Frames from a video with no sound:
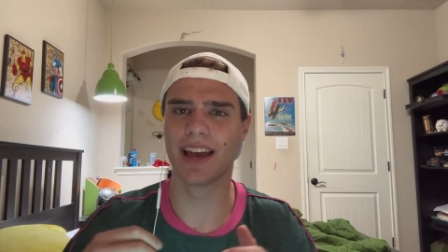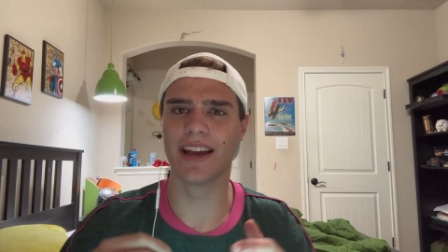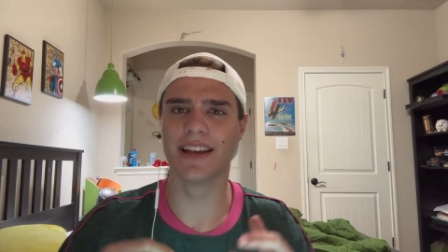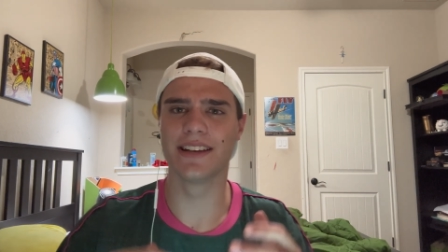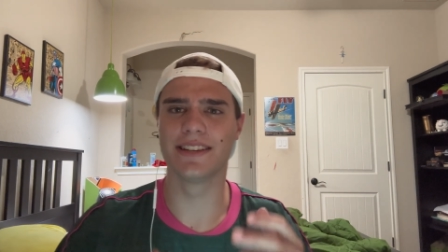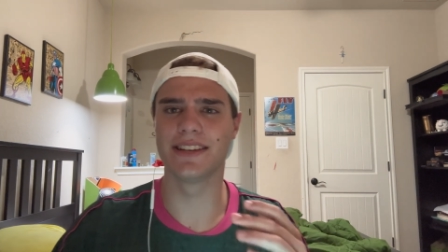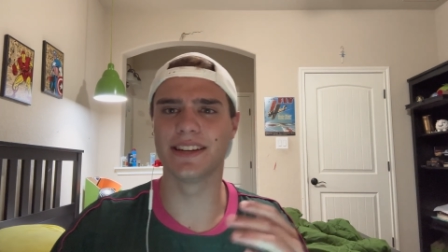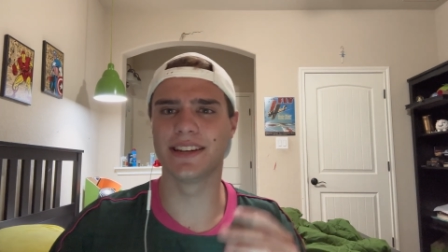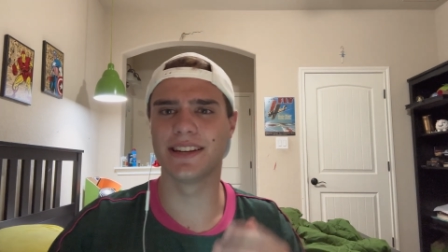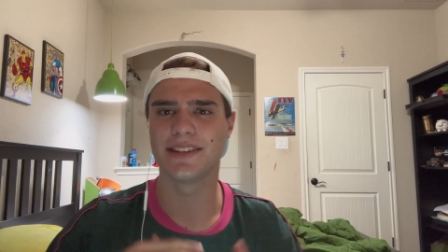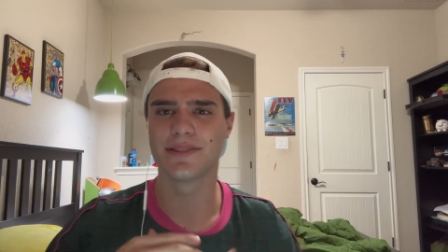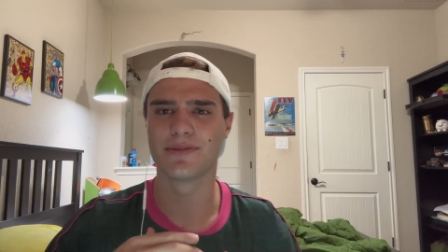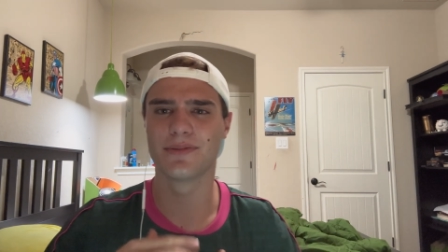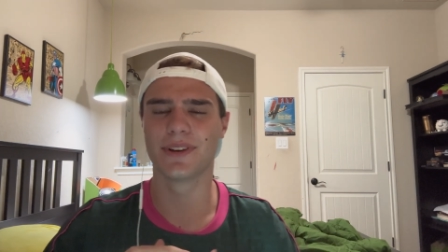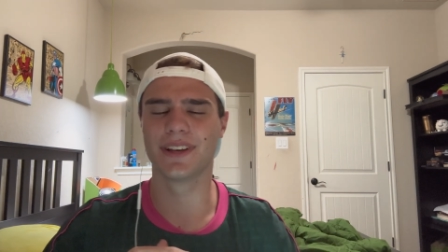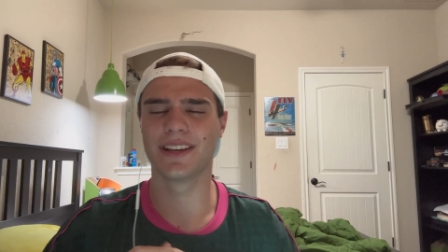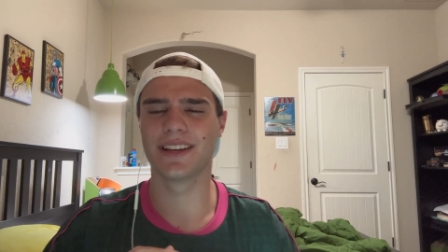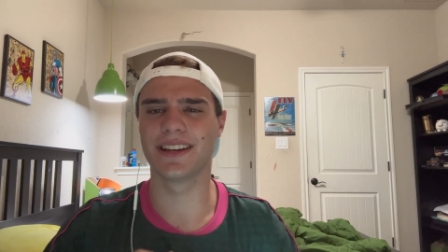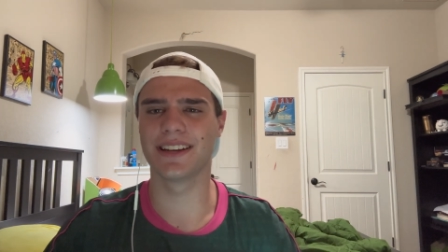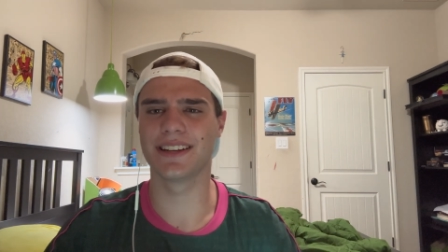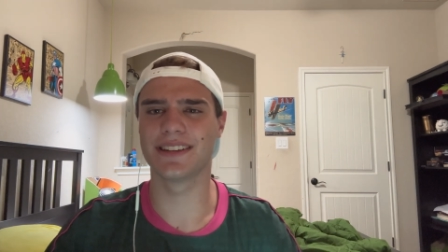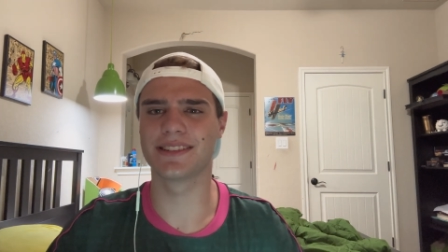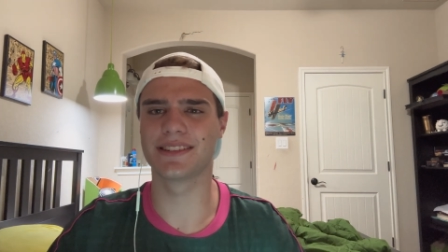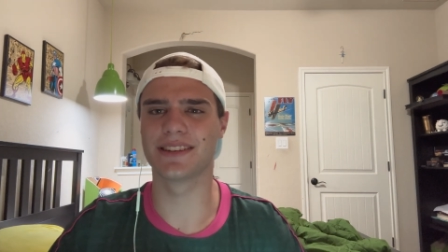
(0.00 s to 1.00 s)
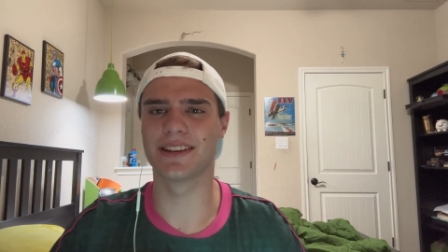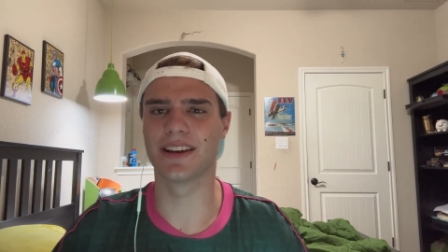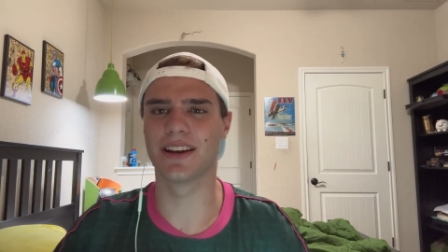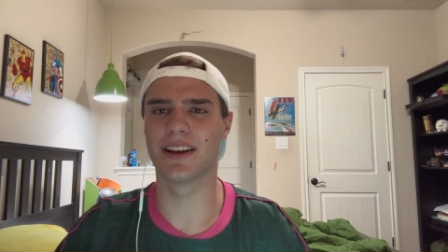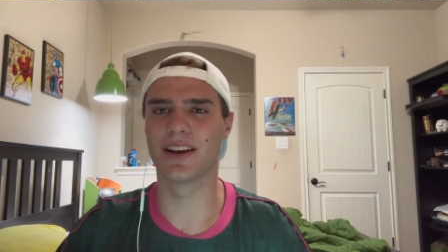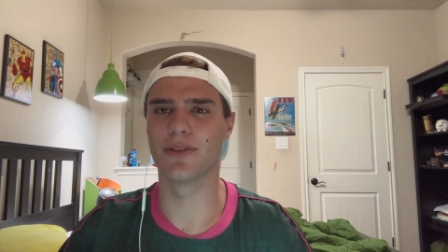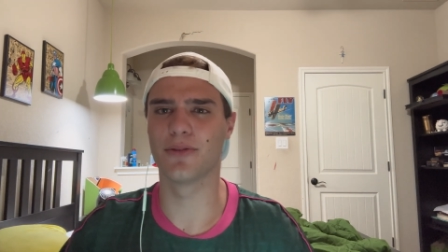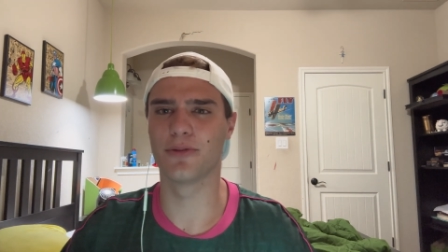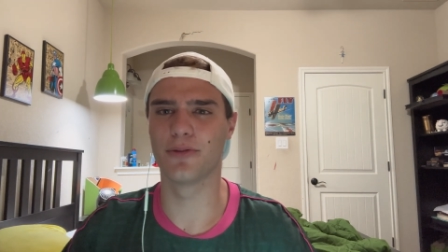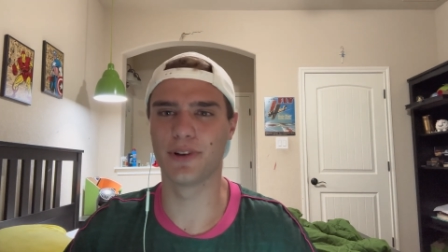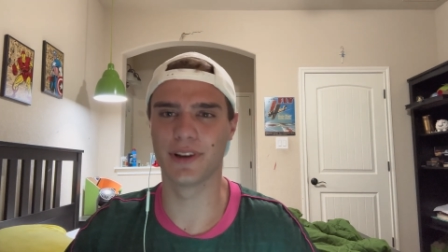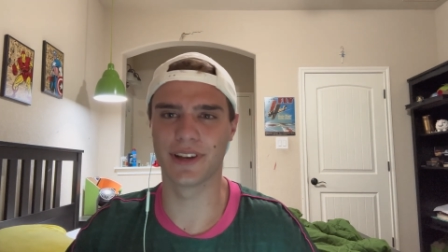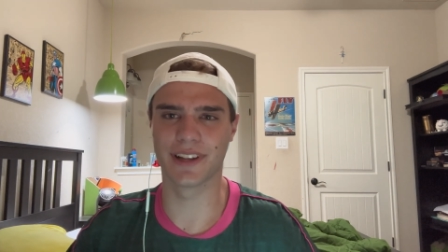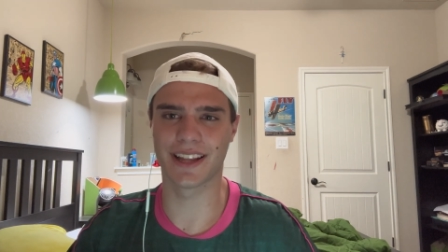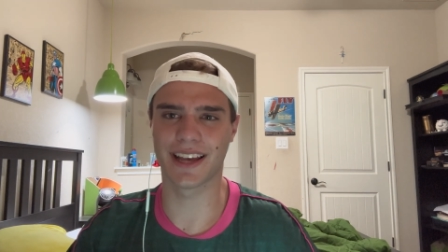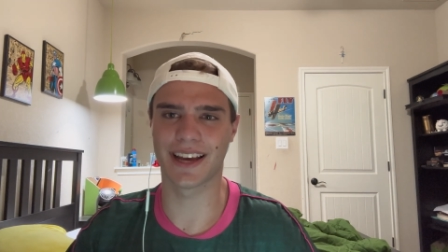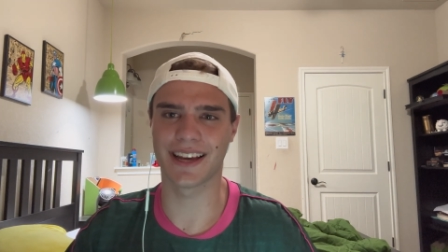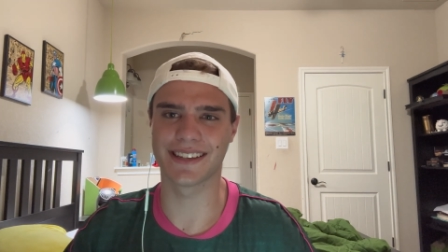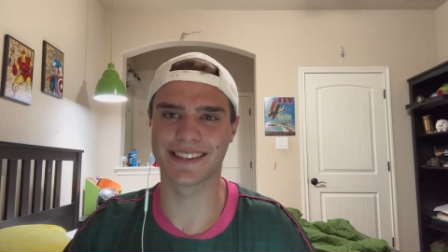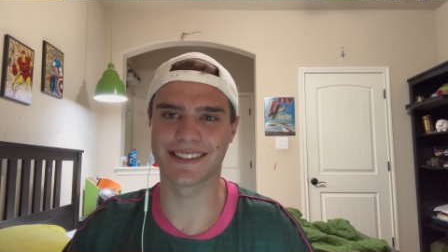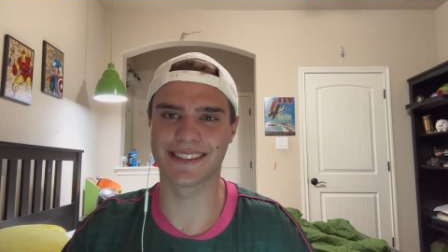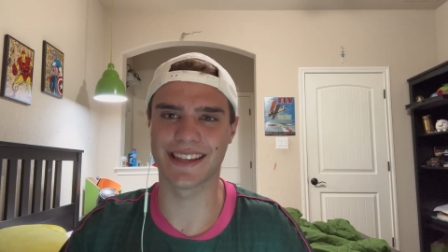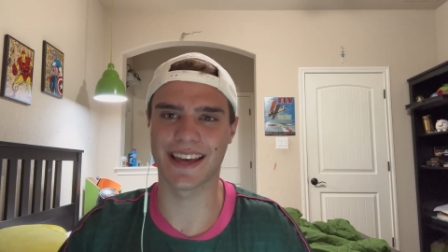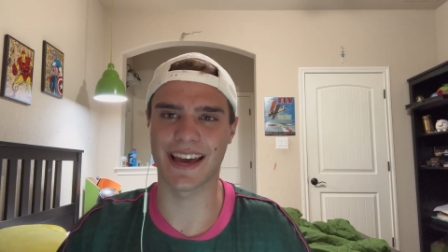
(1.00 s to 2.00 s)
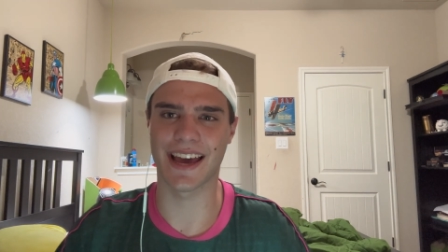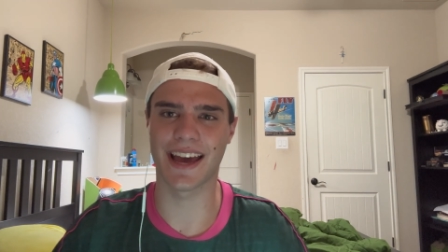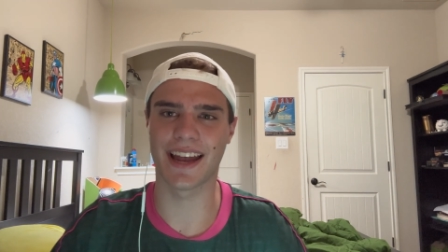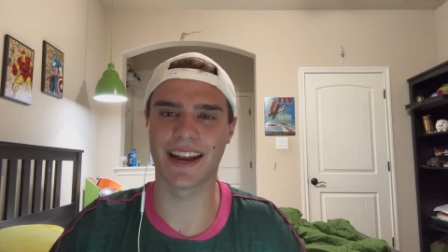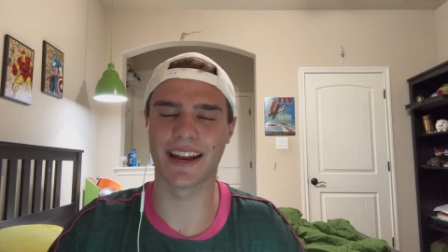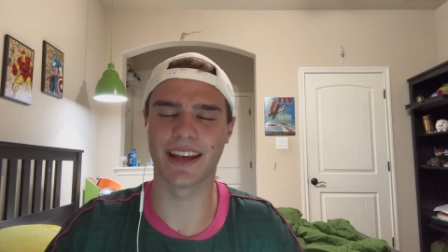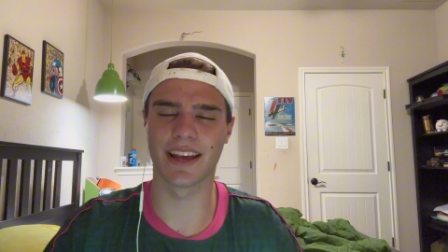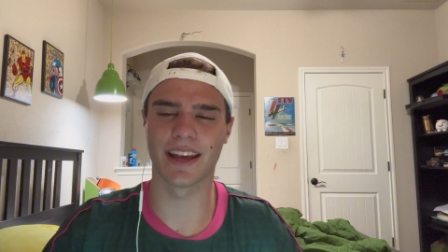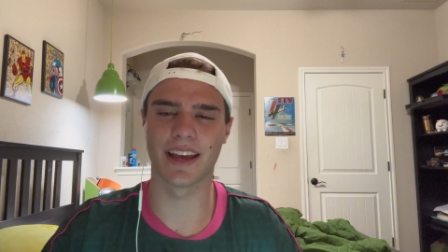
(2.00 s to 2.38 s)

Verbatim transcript: Diniz really needs to realize that